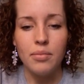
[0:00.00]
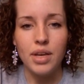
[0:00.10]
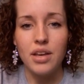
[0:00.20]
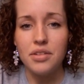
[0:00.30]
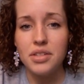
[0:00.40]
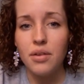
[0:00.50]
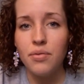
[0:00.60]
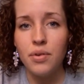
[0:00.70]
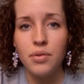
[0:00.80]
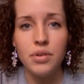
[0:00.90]
like your cell
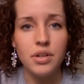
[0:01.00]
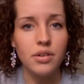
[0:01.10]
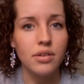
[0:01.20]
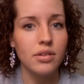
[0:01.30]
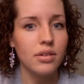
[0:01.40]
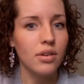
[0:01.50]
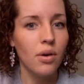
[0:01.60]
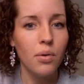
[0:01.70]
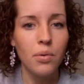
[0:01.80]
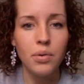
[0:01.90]
phone, your
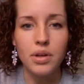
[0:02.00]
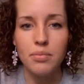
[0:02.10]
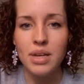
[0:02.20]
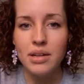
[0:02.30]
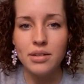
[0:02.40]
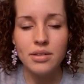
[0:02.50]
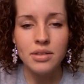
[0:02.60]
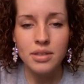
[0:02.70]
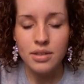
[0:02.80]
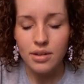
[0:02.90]
coat, your
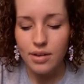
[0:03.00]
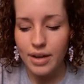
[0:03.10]
mittens.